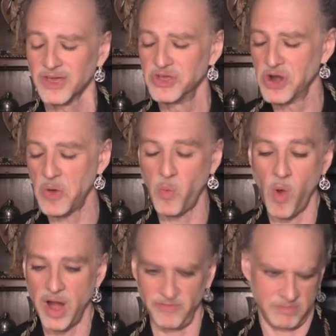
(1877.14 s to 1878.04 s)
you know,
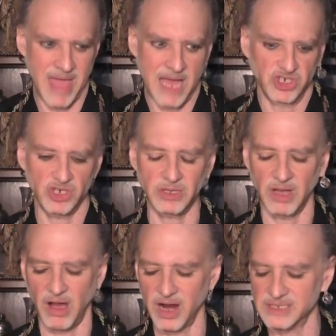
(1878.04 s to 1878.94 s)
whatever,
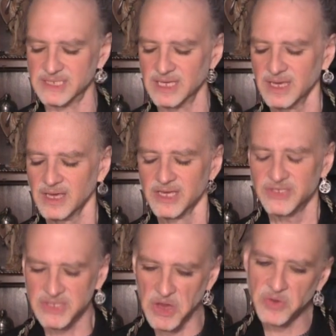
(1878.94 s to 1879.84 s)
magical arts.
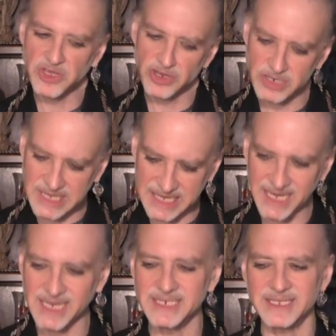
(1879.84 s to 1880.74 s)
So your
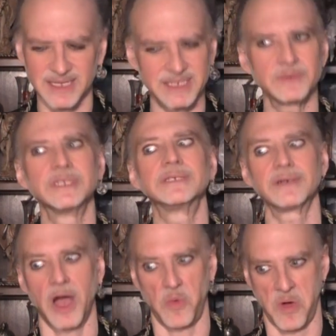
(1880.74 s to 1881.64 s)
key to this, and we
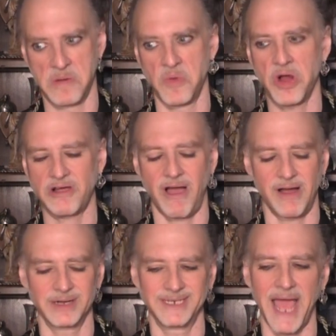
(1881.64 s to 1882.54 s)
still got one more
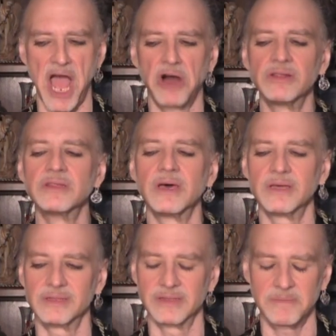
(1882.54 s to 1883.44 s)
card down,
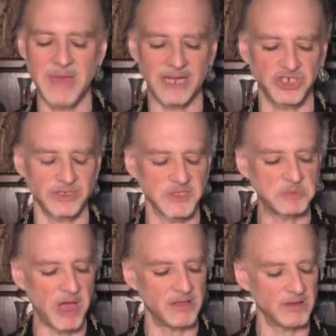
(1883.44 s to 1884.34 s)
the, the magical
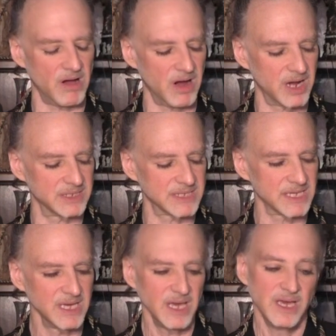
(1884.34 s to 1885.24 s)
spell
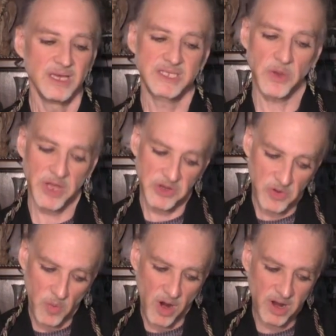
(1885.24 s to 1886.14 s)
cards. So in
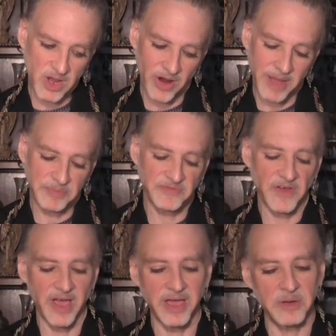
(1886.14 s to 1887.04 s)
your work, you're
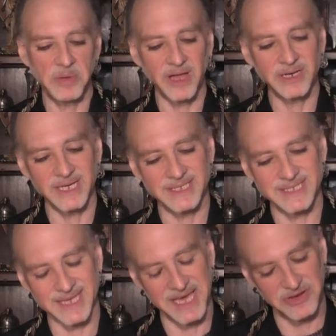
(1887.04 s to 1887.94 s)
amplifying
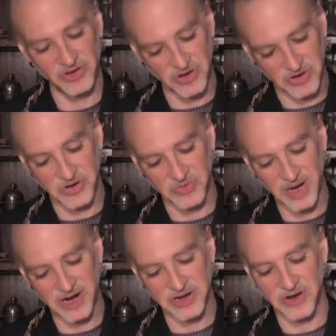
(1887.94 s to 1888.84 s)
abundance. In your
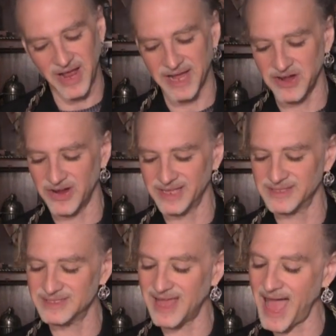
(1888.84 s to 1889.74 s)
career, you're
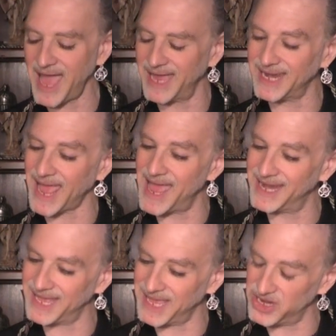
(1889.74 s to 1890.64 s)
anchoring the light.
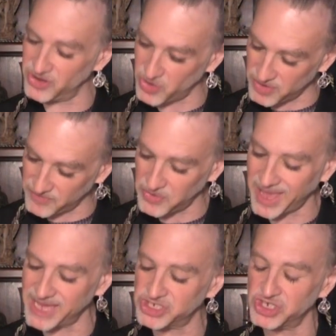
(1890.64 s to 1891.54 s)
And in your
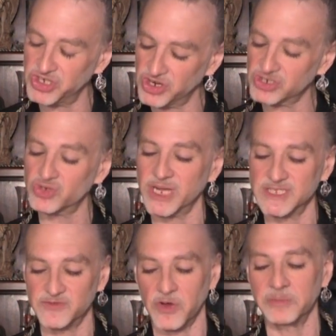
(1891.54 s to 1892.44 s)
vocation, you're
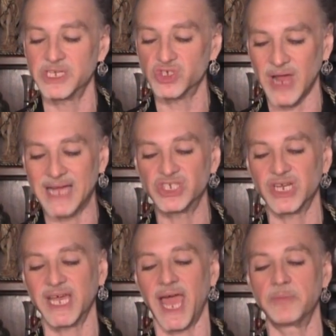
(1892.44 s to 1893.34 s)
transforming
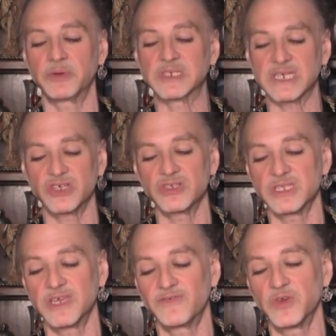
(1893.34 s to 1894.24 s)
tragedy. And
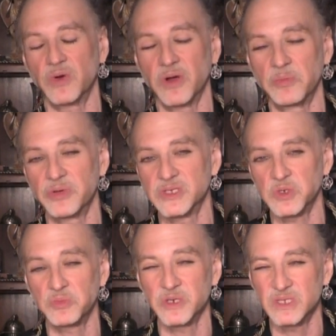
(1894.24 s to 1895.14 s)
particularly if you're a
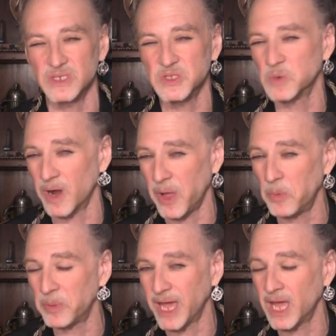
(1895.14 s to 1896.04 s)
priest or priestess who are
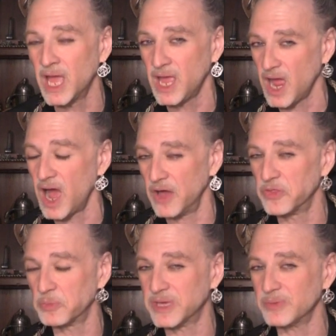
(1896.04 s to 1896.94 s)
helping
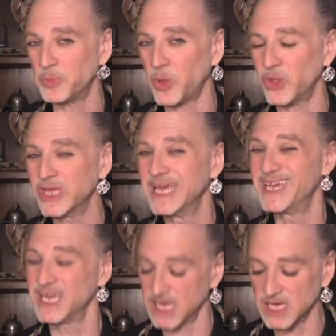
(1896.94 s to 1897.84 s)
other people
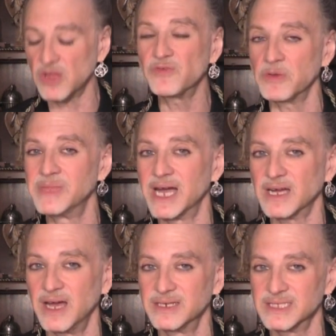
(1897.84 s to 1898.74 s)
heal from that
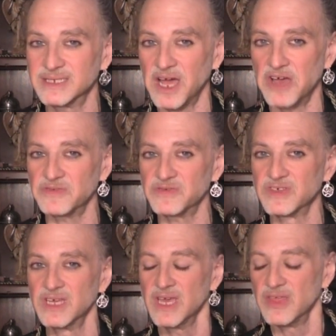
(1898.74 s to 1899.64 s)
kind of stuff
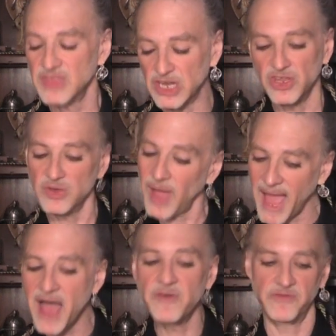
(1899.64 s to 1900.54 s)
then you
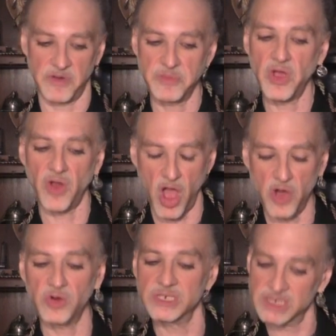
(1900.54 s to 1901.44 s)
have from your
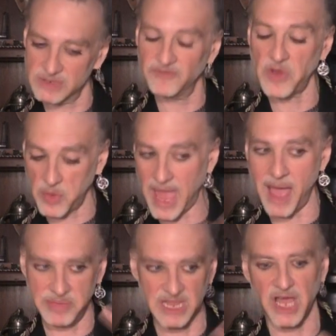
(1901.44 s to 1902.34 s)
own
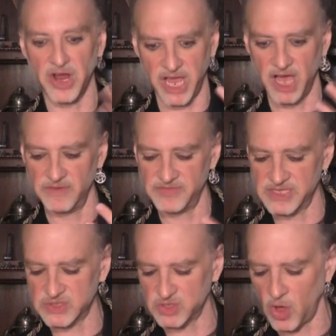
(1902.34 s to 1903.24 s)
vocabulary of
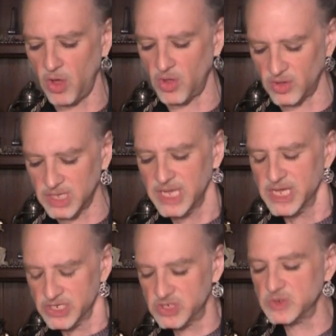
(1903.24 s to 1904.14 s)
the soul
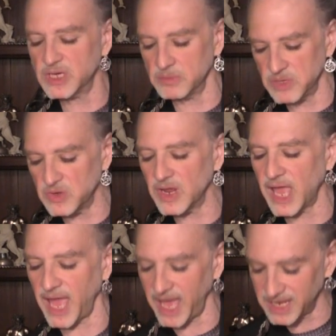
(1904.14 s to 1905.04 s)
to
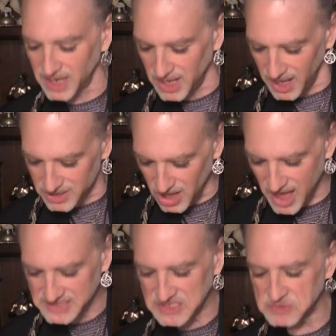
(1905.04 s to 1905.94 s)
communicate.
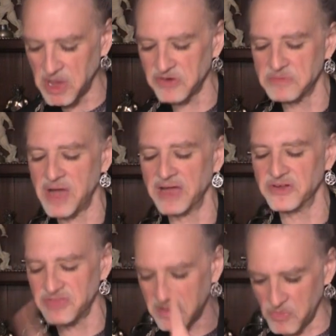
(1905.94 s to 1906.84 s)
Loss is my
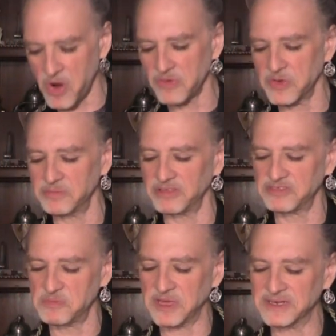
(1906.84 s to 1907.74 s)
reminder that more room
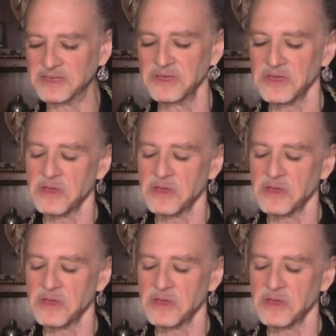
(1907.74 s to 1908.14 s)
has been